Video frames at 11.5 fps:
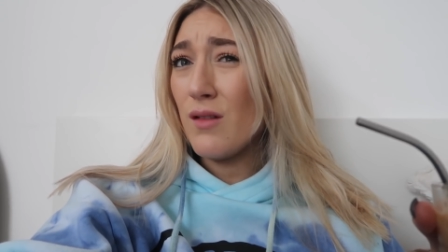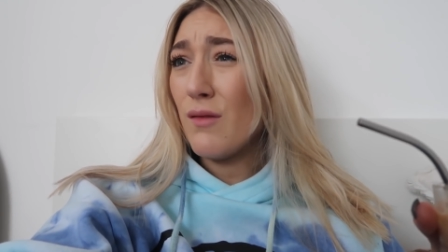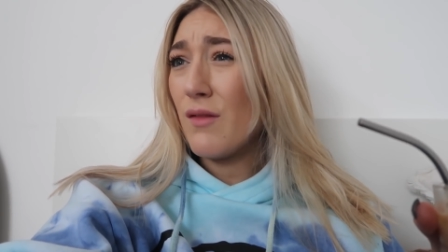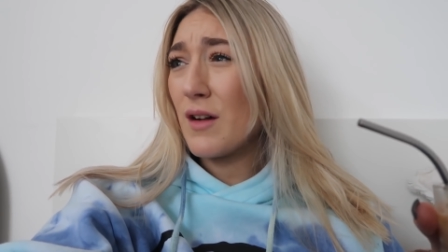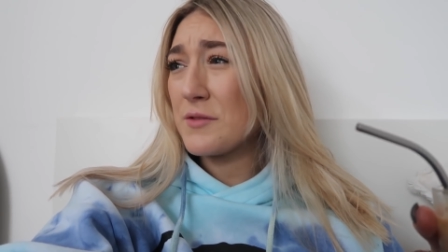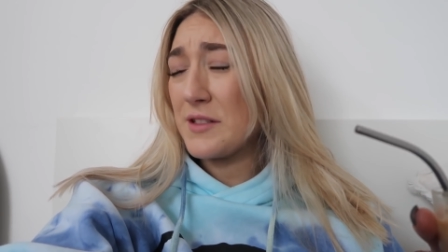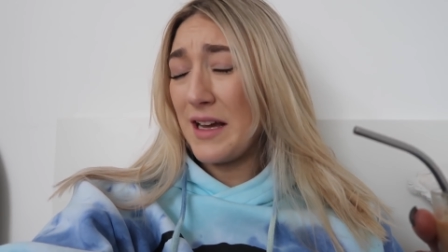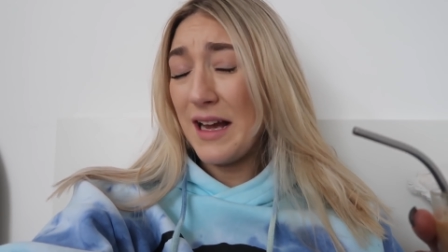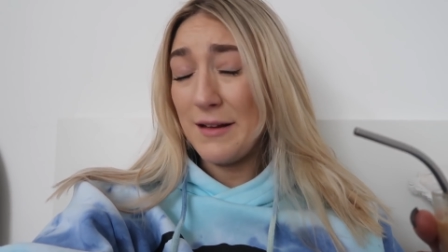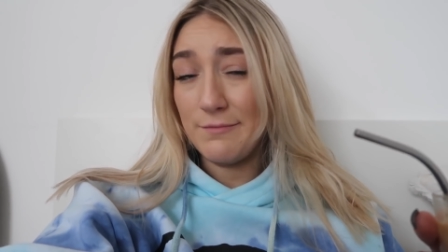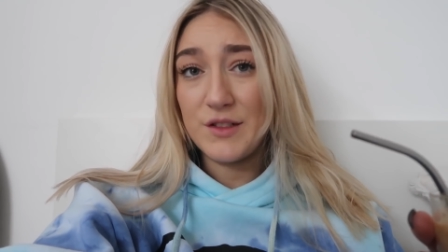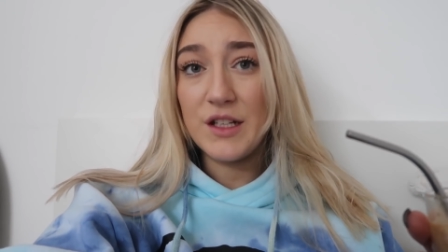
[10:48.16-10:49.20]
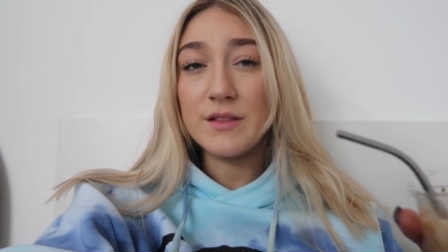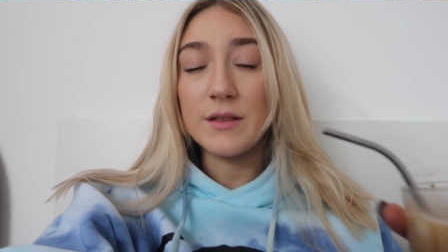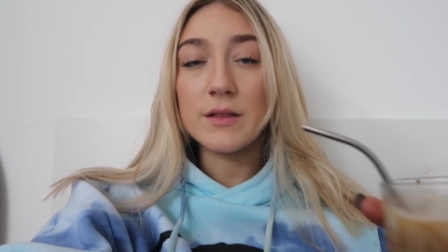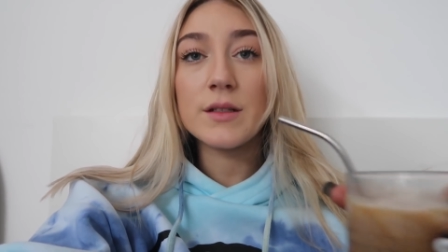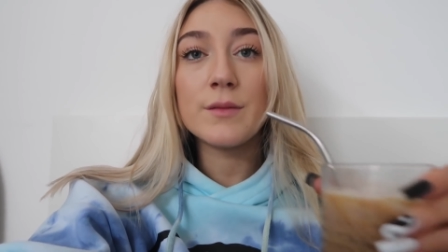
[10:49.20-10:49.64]
the fuck was that?
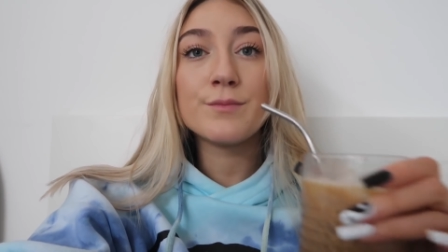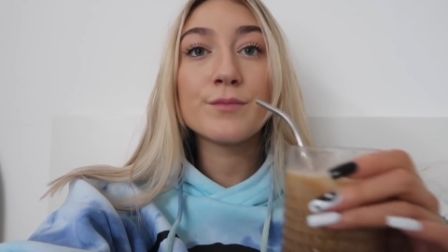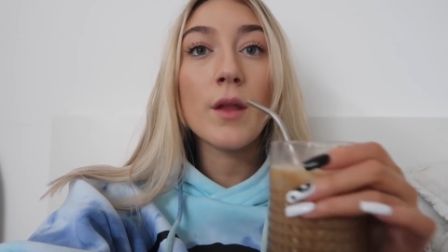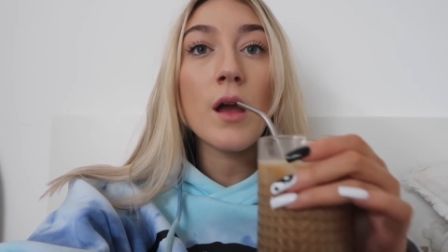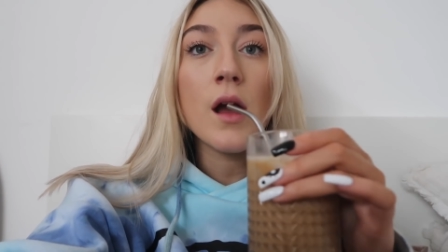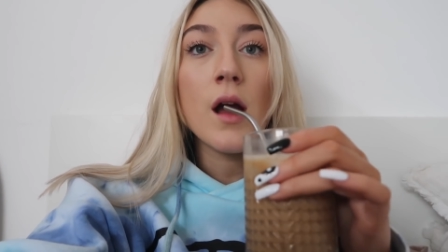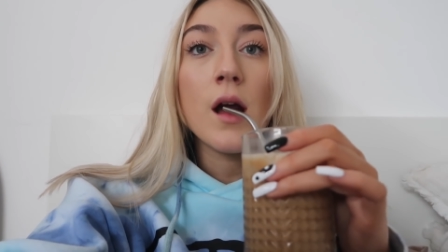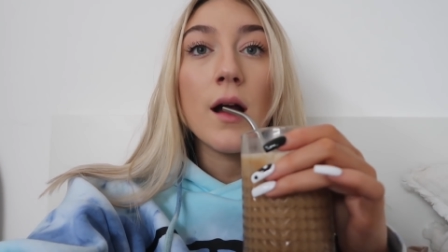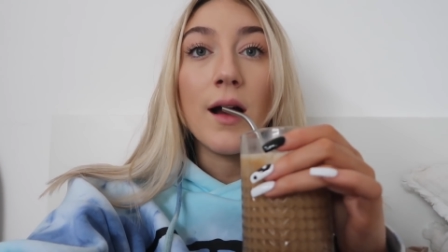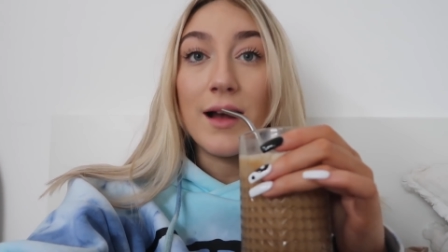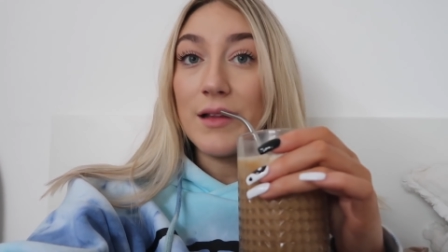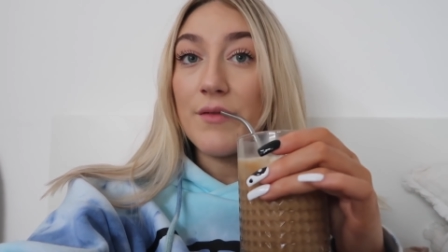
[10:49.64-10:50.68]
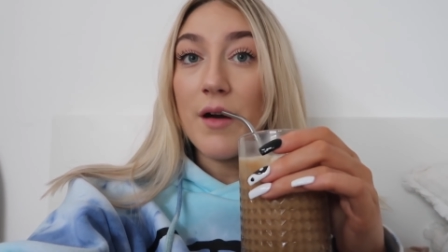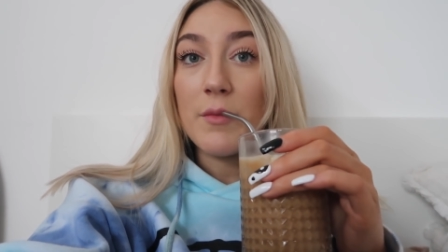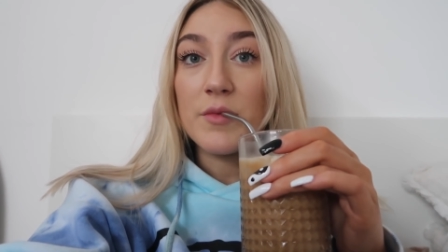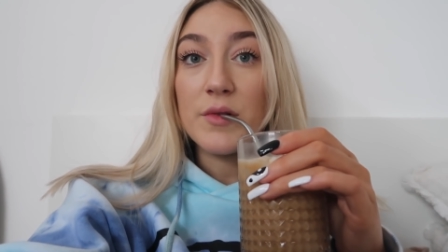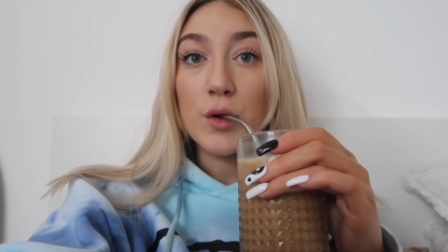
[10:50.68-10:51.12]
Taste this. I love
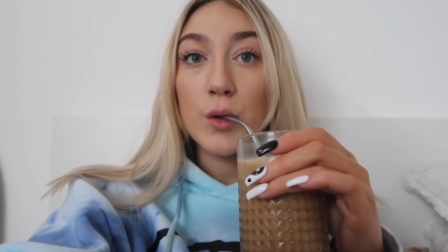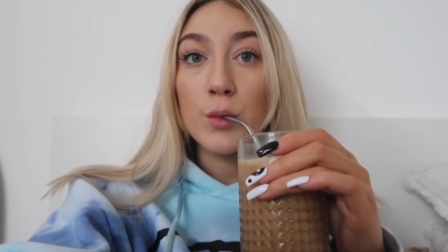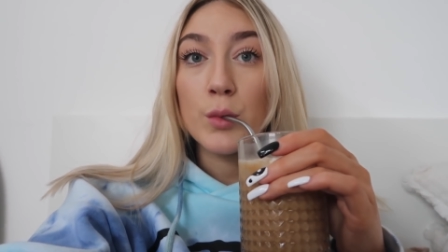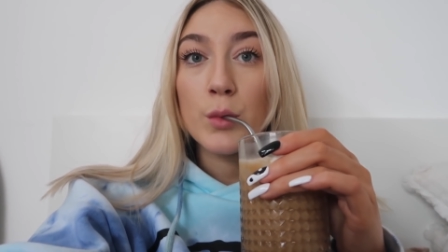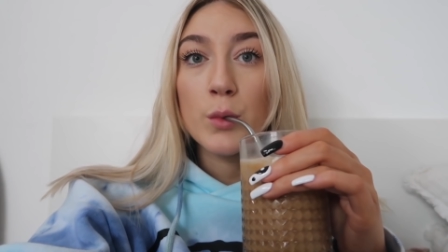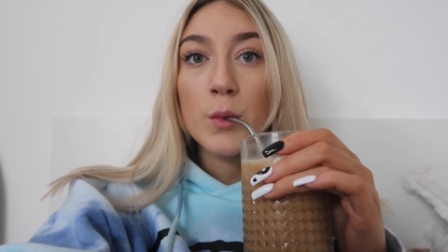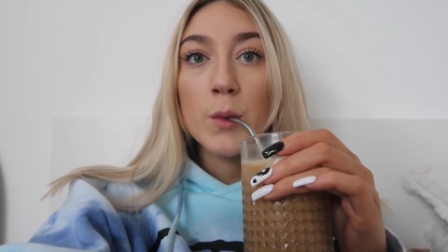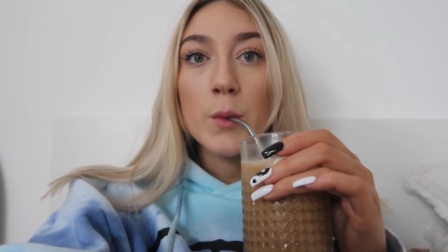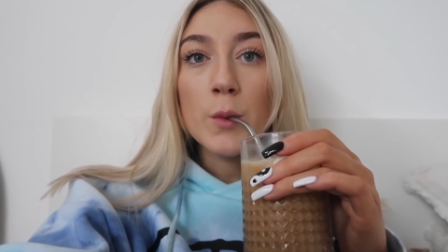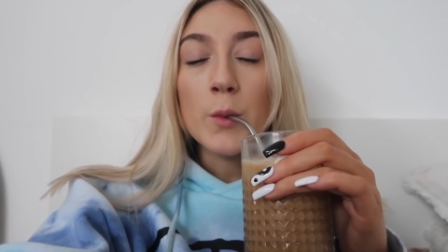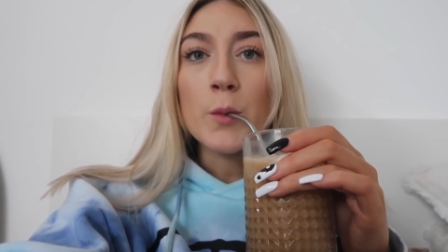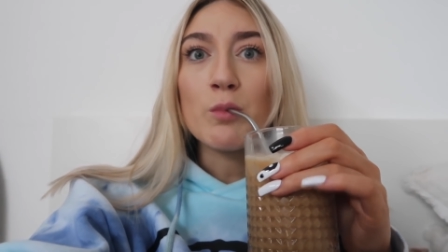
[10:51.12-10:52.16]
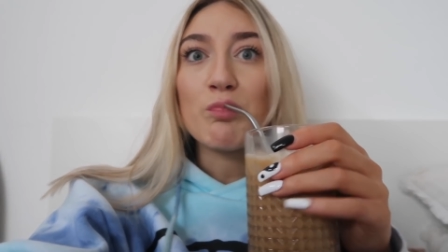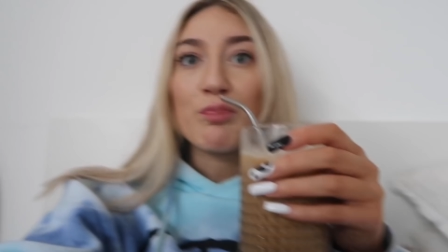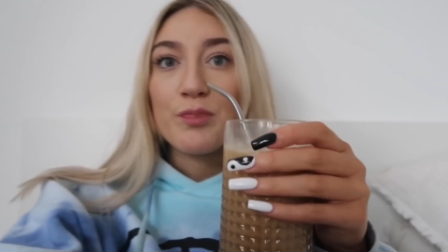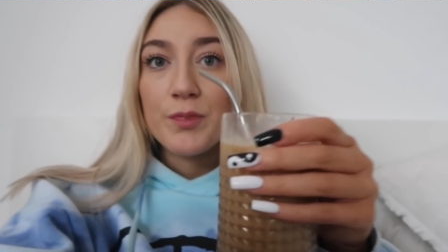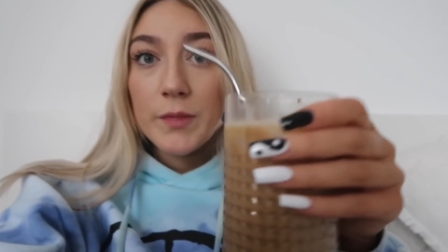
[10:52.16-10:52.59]
almond milk.
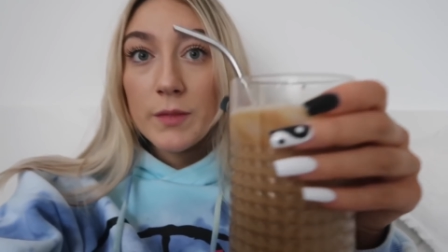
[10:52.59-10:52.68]
Mmm.